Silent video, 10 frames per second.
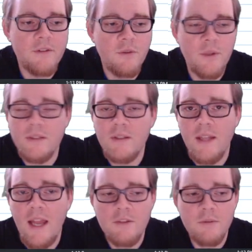I was doing this
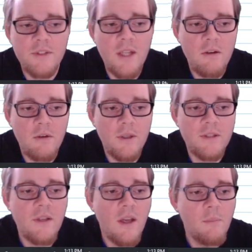on the actual standard
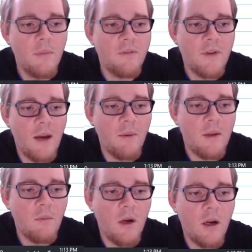quiz, but for now we
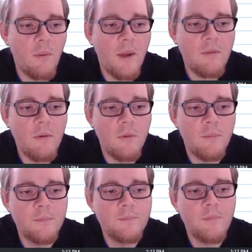can work our way through.
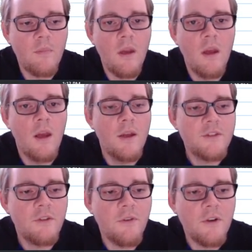
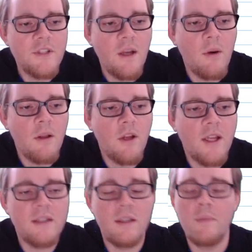So first I want to
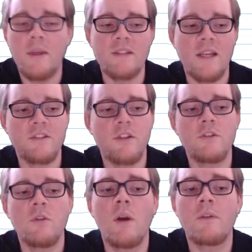look at the limit as x
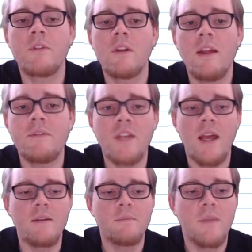goes to 1 from the left
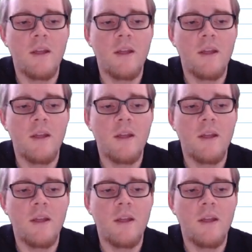side.